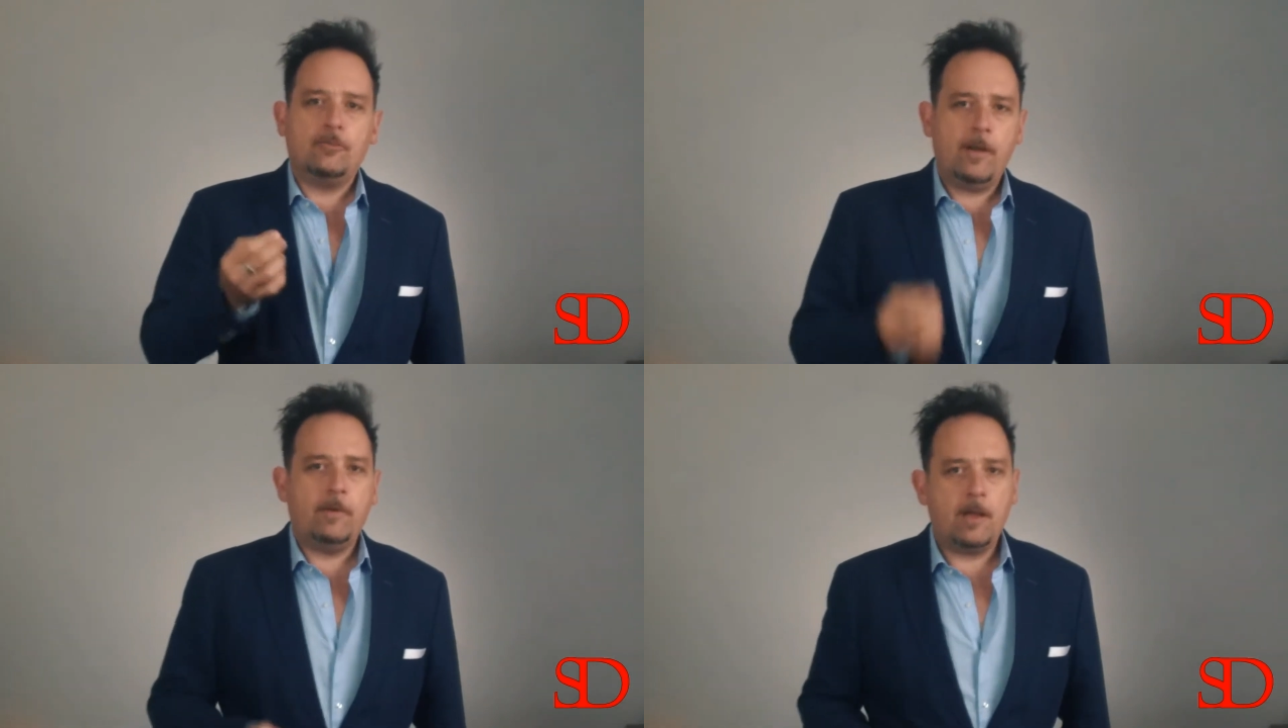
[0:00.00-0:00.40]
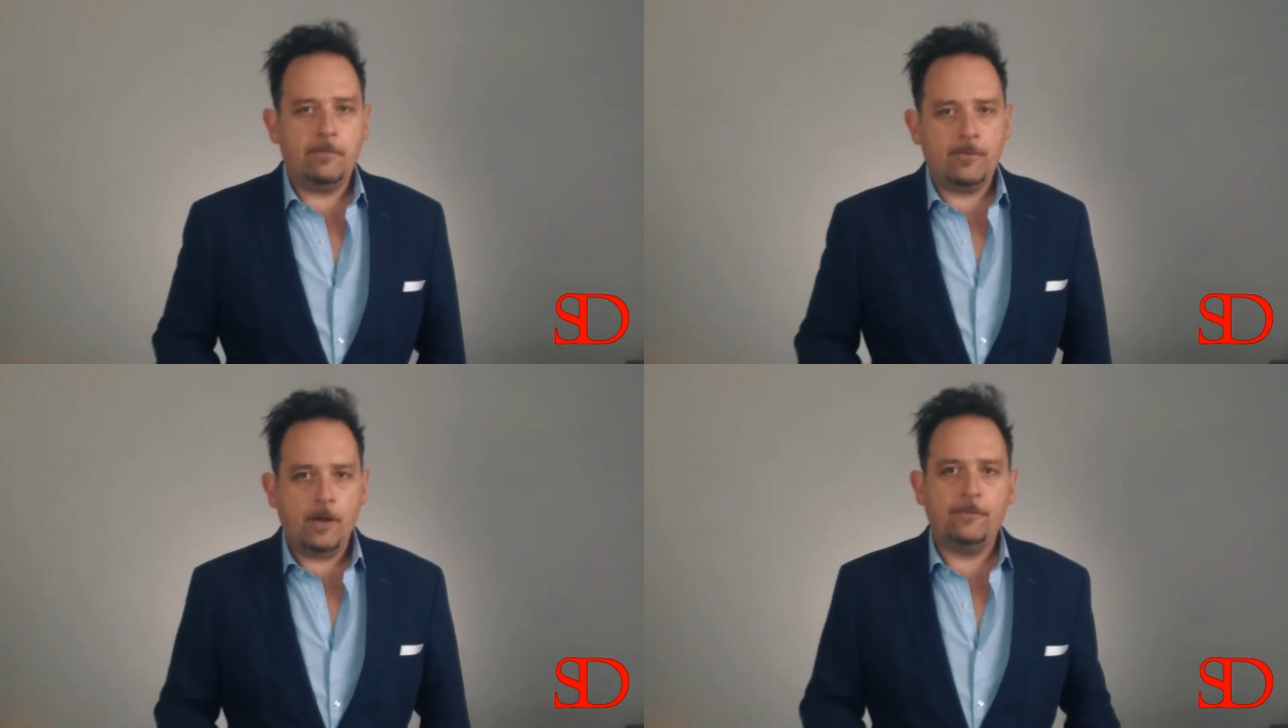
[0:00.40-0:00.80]
grab a
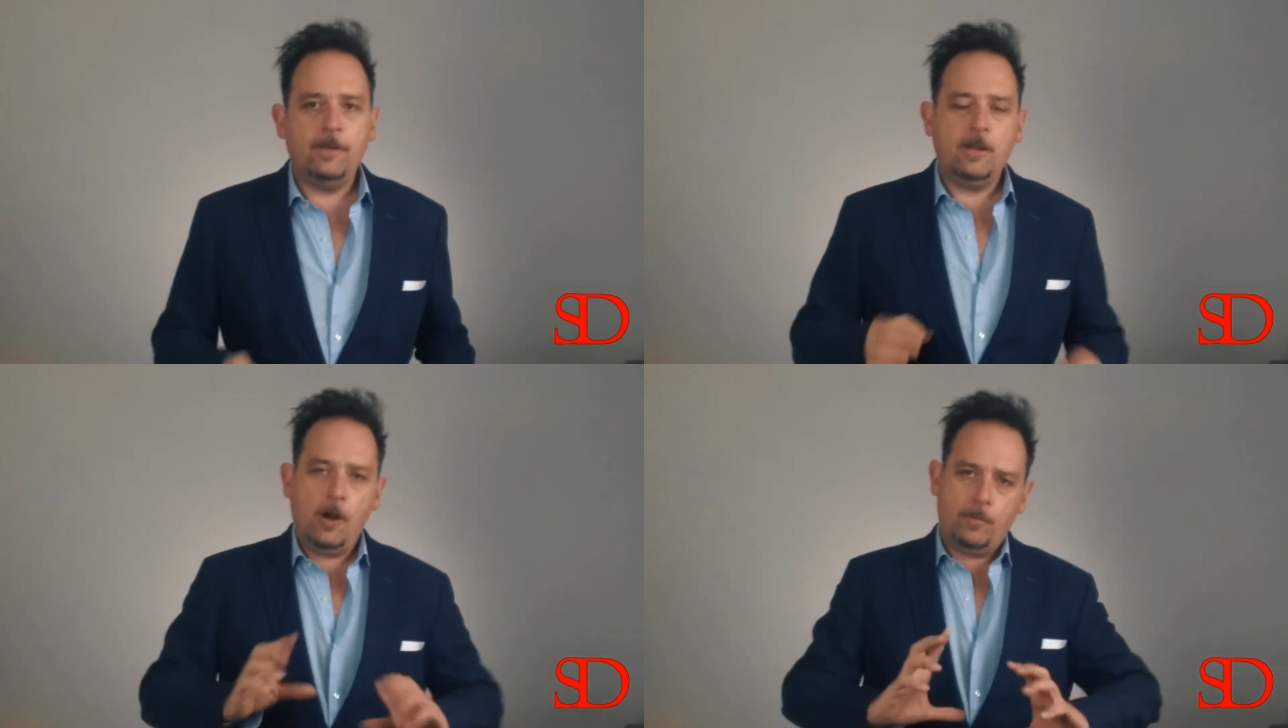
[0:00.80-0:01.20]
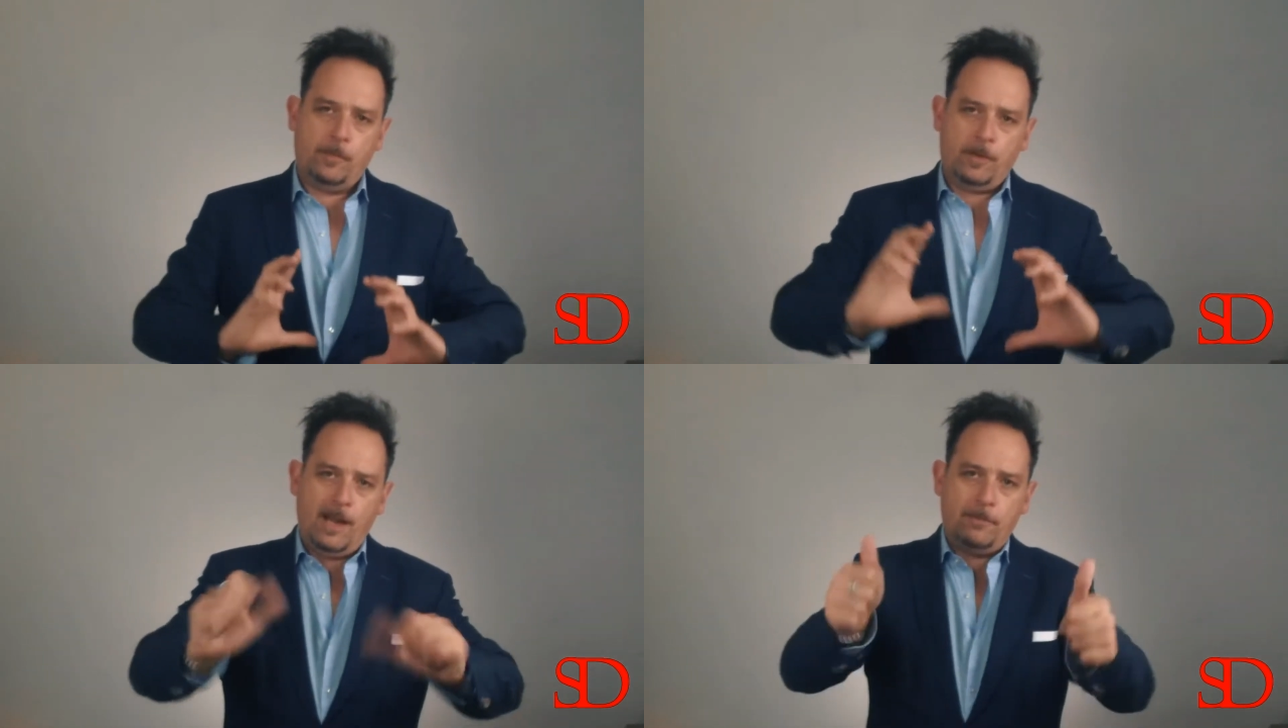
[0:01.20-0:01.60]
cup of coffee,
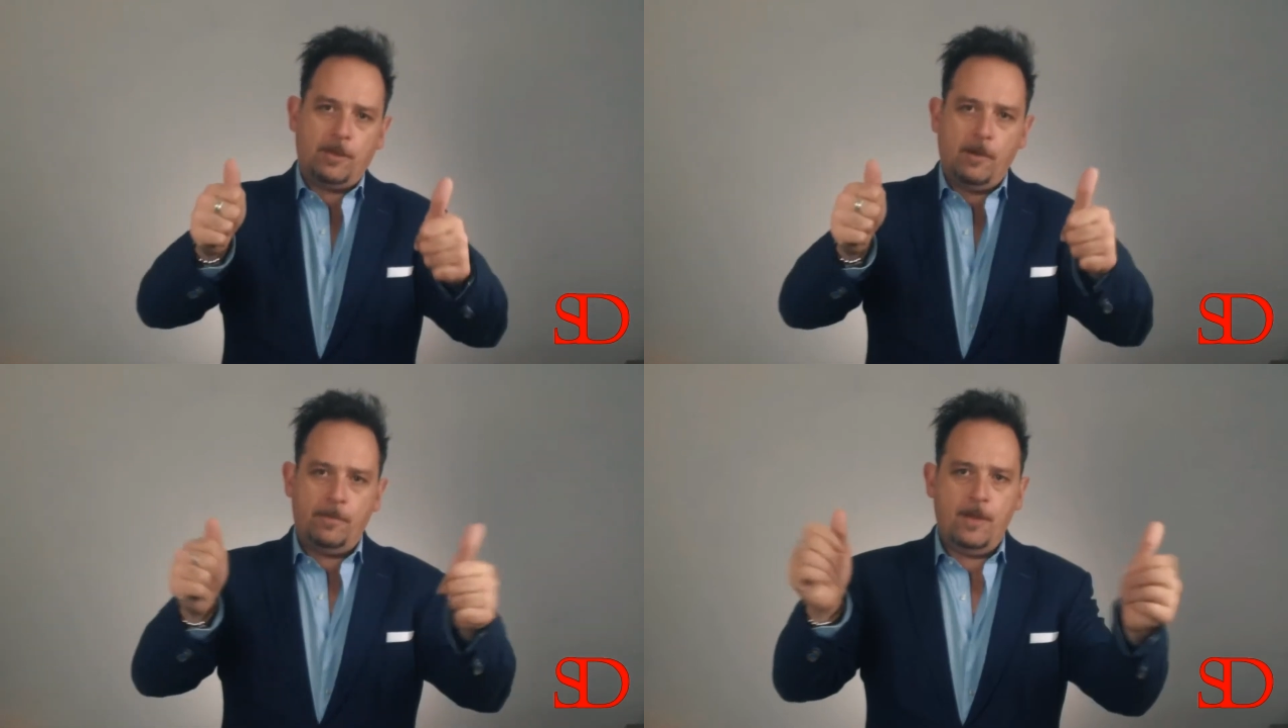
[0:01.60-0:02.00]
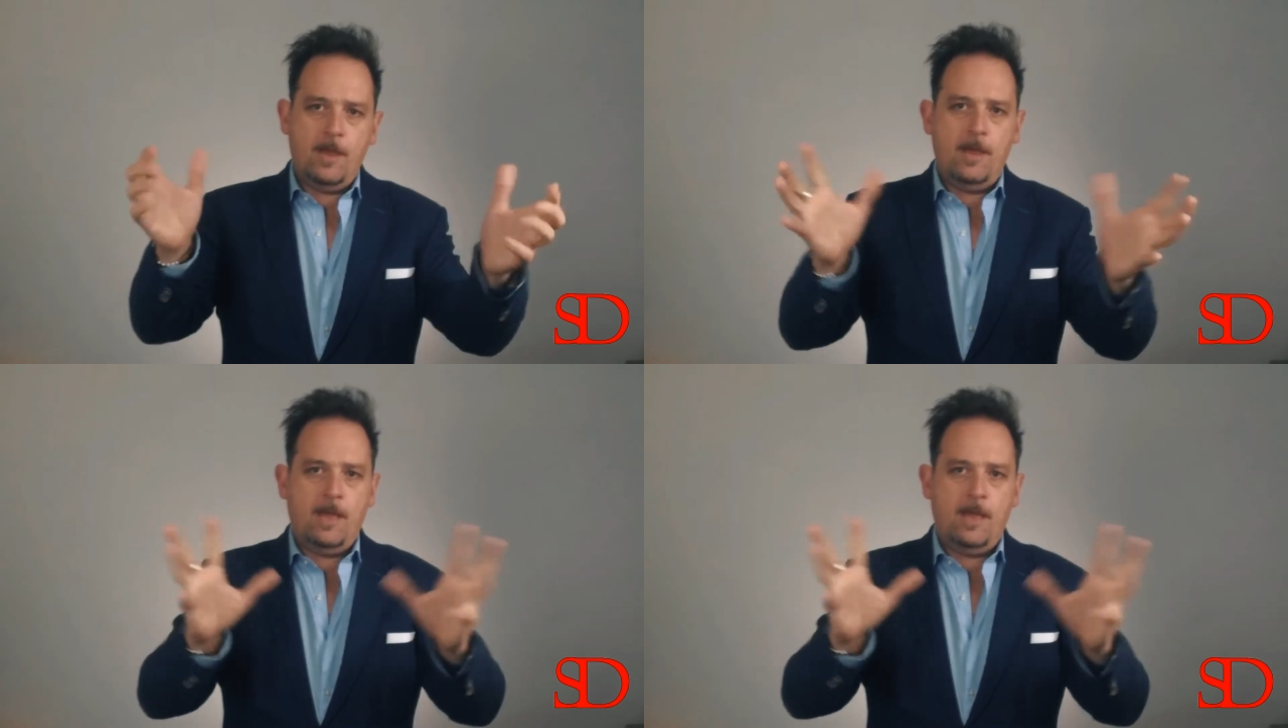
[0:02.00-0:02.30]
open up your laptop,